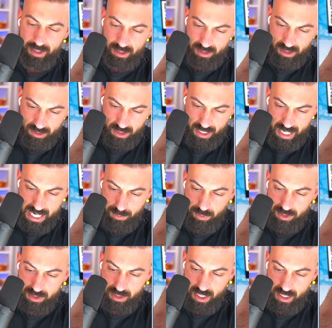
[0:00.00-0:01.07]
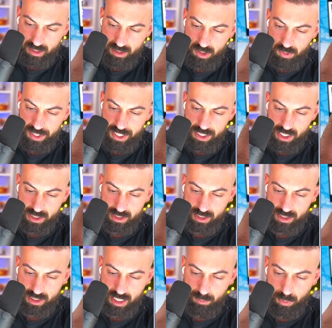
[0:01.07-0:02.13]
like on the camera, it's not doing it
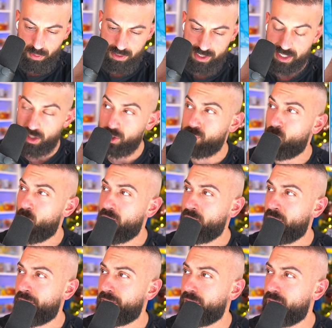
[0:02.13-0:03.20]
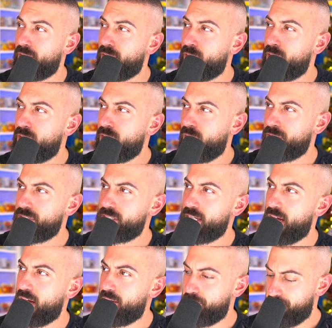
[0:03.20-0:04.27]
justice. In person, it looks way lighter on the
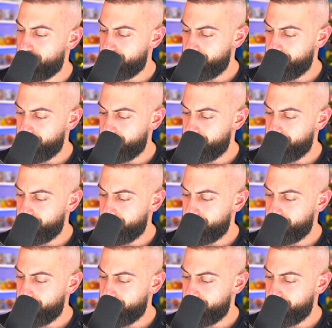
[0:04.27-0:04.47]
top.